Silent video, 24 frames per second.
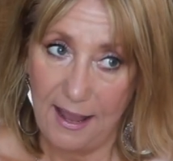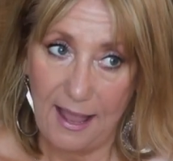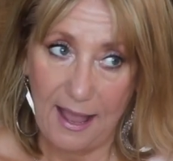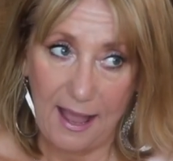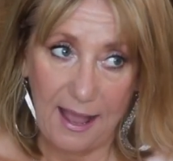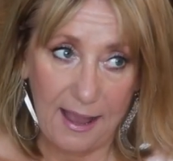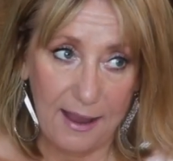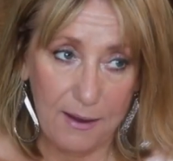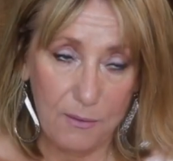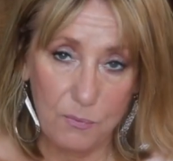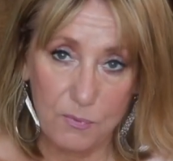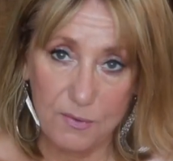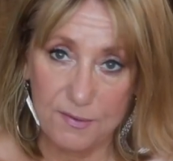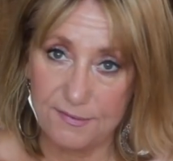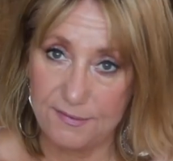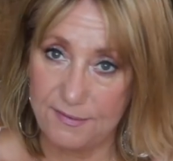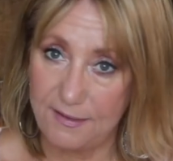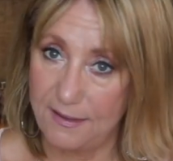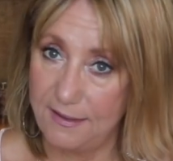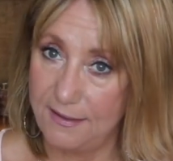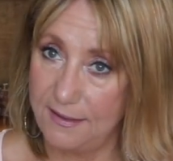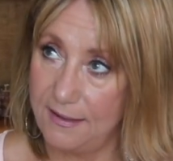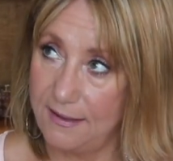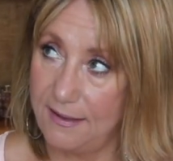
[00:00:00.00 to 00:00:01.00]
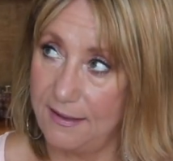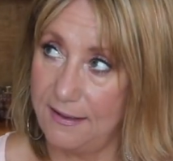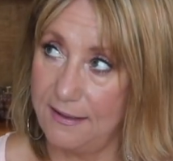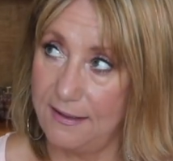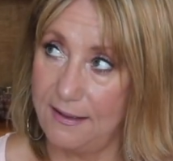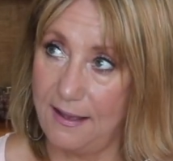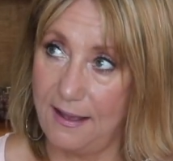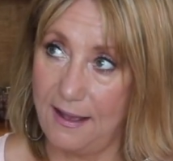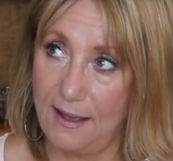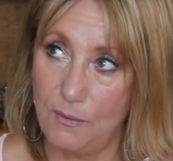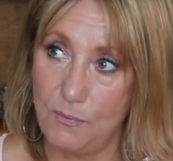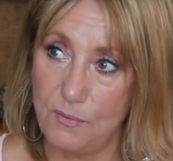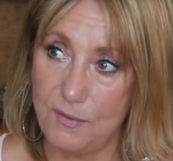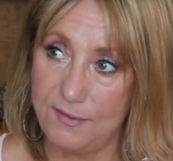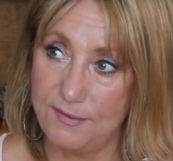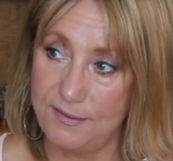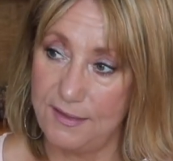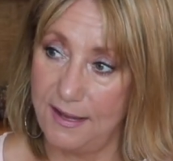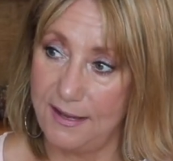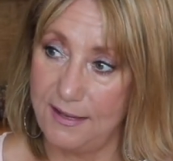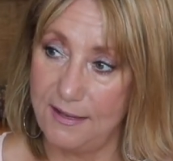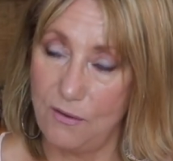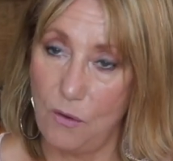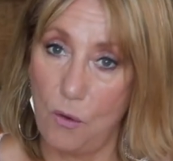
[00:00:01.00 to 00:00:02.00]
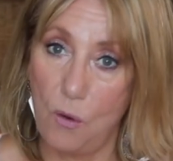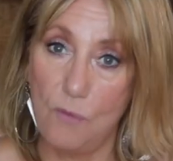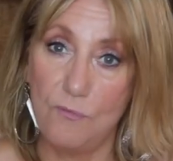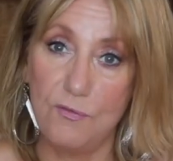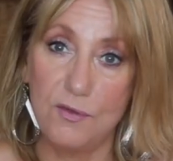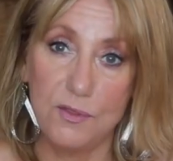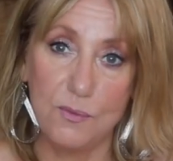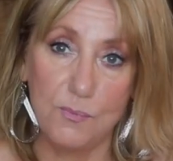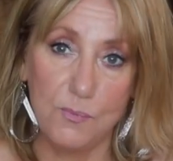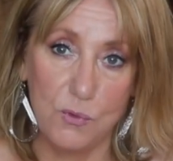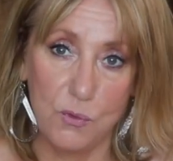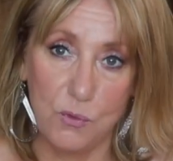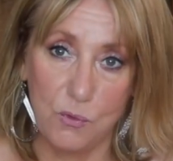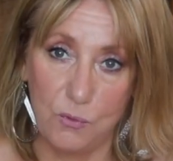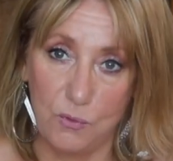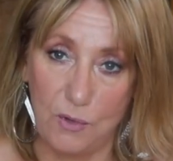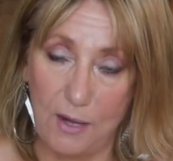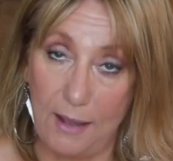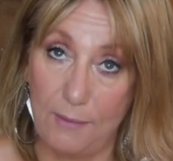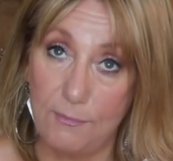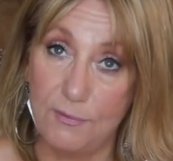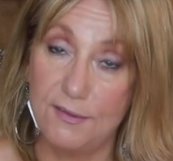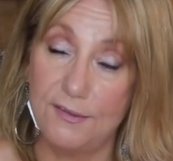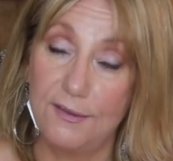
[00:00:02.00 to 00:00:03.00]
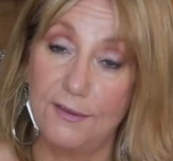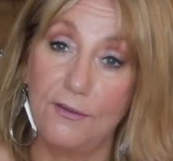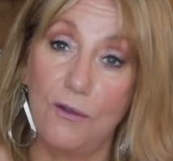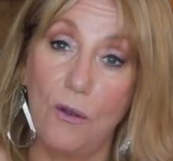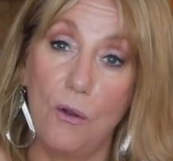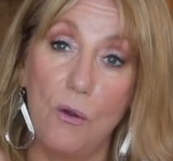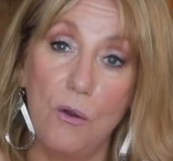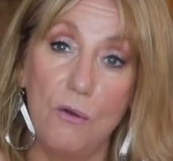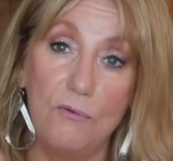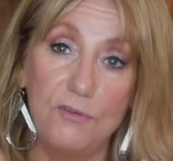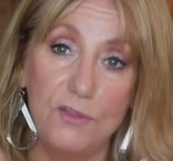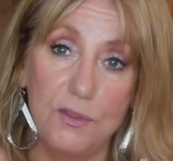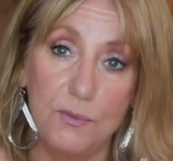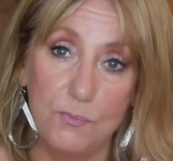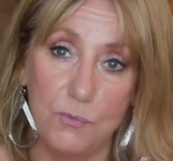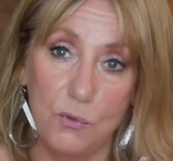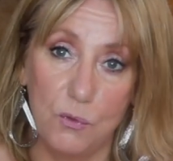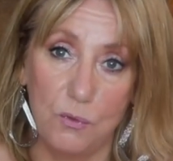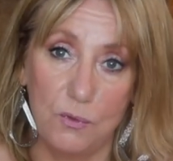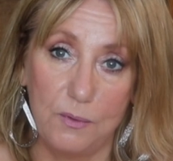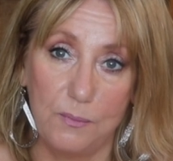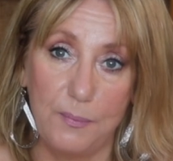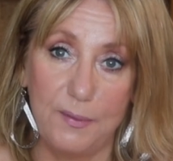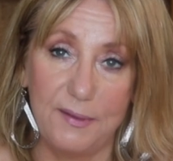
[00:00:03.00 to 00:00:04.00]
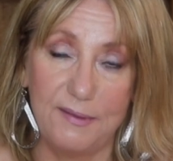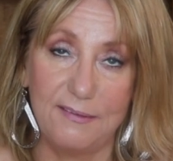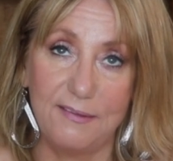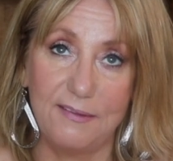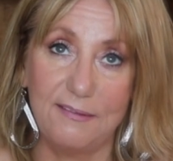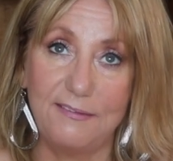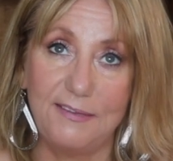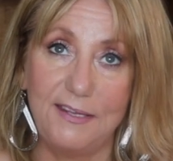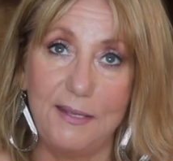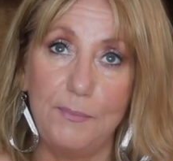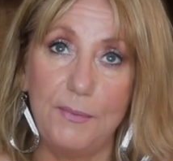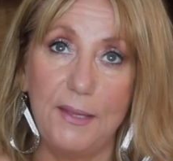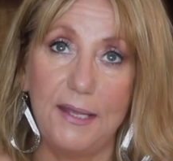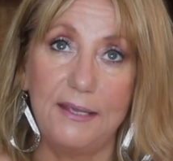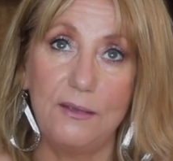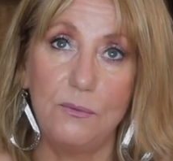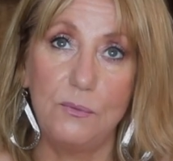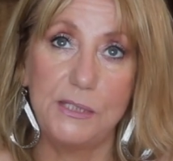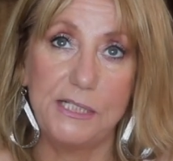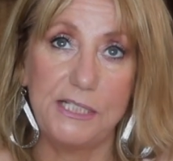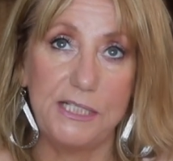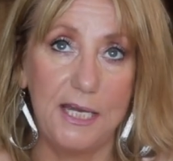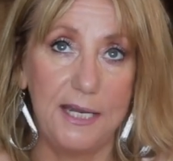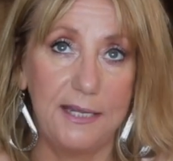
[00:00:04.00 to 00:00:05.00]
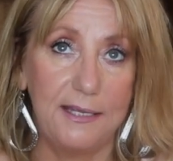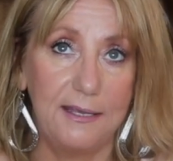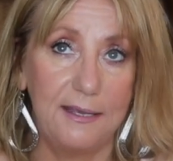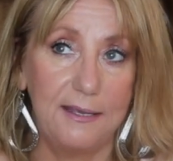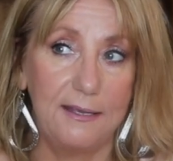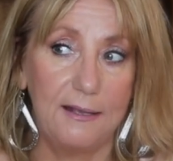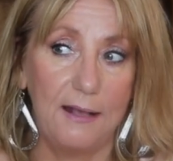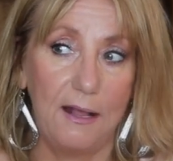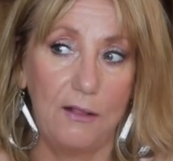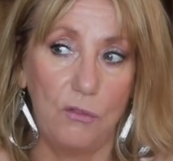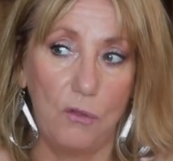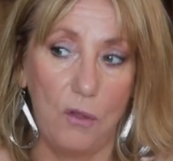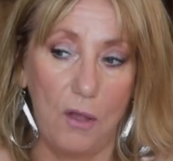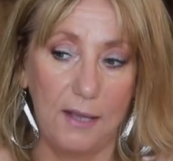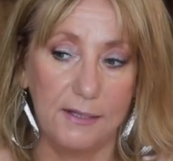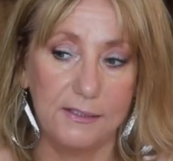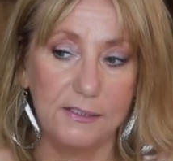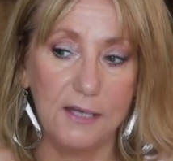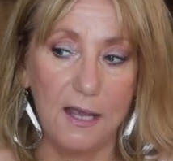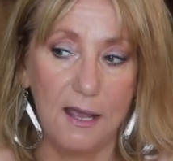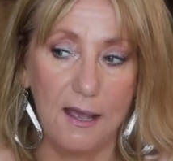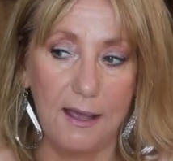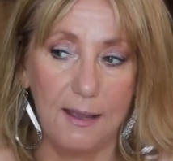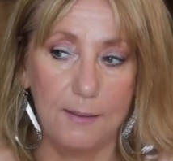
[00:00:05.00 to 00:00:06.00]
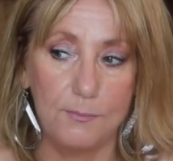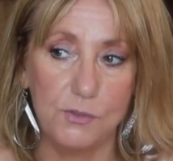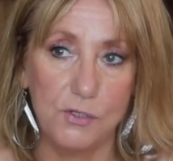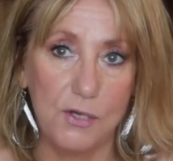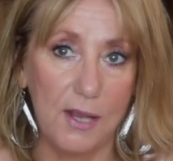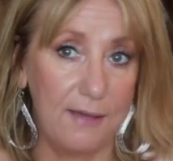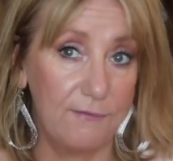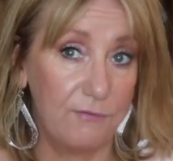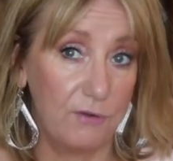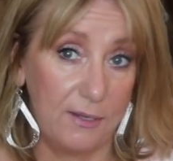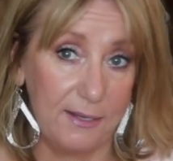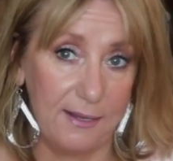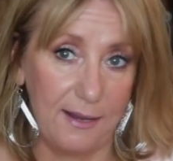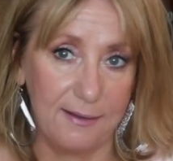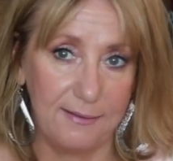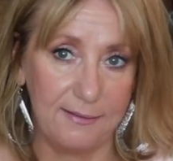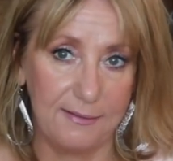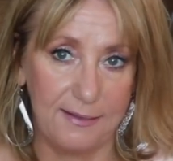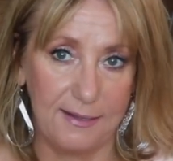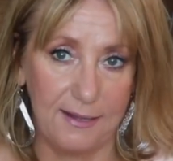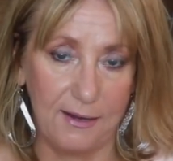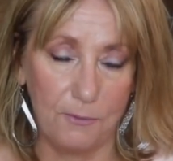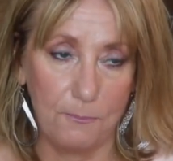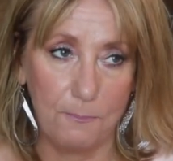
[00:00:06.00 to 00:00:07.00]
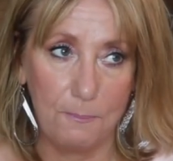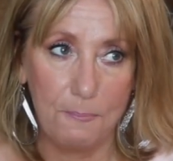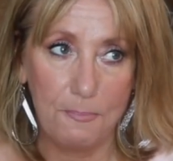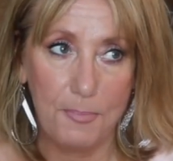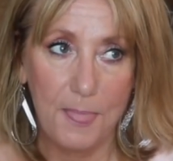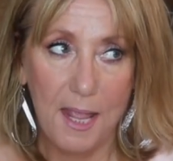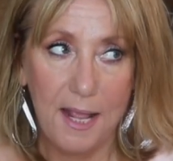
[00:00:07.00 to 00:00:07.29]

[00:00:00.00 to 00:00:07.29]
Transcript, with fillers: I was I was like over the moon. I was like over the moon because it seemed like it was taking a long time to ever get there.